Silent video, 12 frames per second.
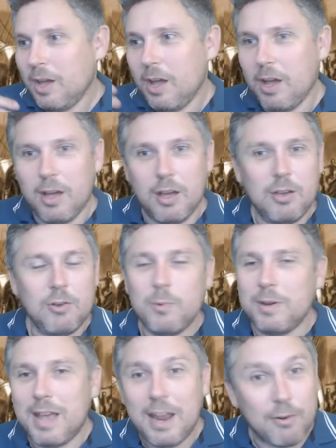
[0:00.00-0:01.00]
uh, who
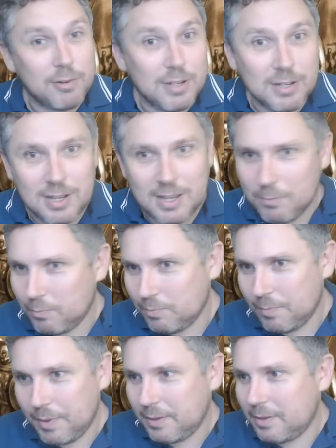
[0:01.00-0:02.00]
inherited it.
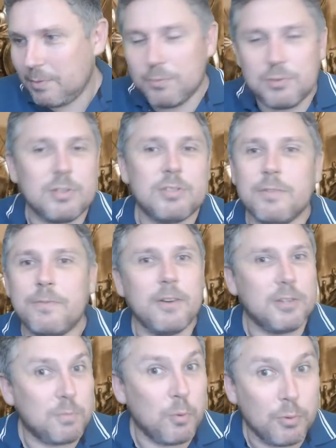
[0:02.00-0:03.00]
It was just the
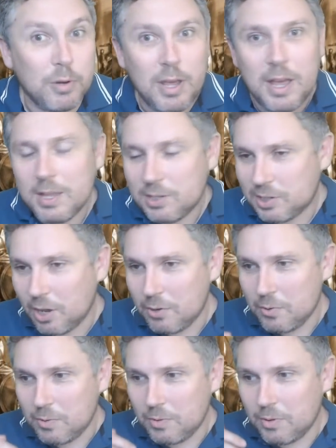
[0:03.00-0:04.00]
firstborn.
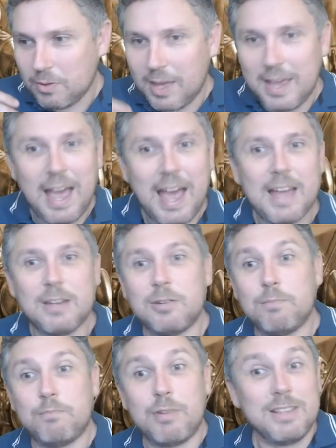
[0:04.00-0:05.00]
So they had
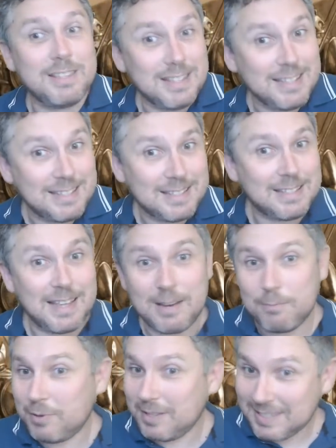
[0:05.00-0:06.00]
princes
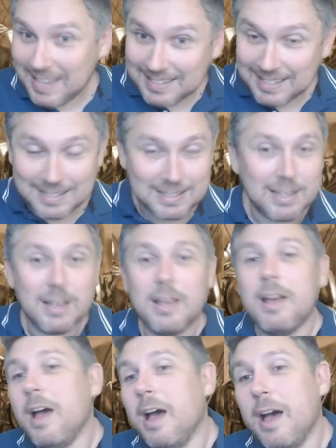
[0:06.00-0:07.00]
and princesses
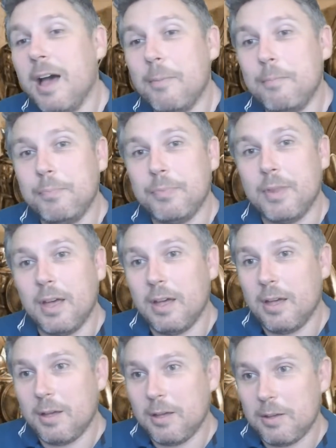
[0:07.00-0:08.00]
um,
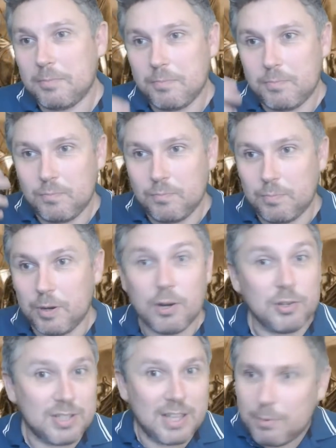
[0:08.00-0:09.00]
uh,
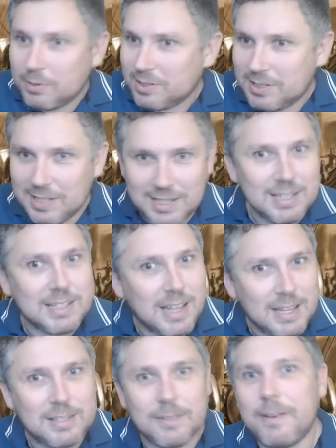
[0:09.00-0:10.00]
because they were city
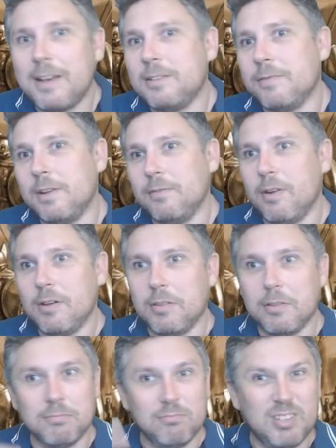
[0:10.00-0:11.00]
states effectively
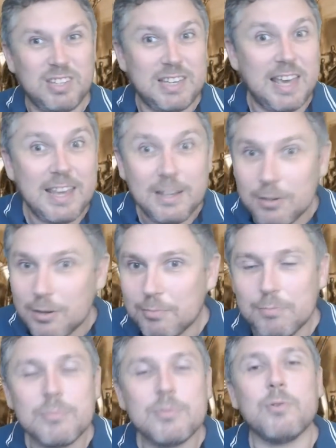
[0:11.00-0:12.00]
rather than
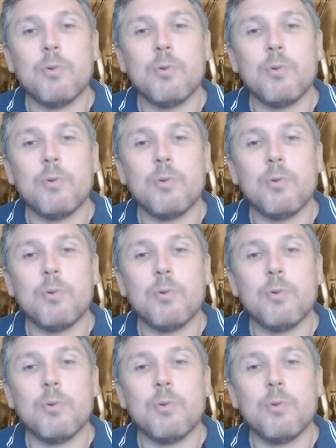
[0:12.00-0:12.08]
kingdoms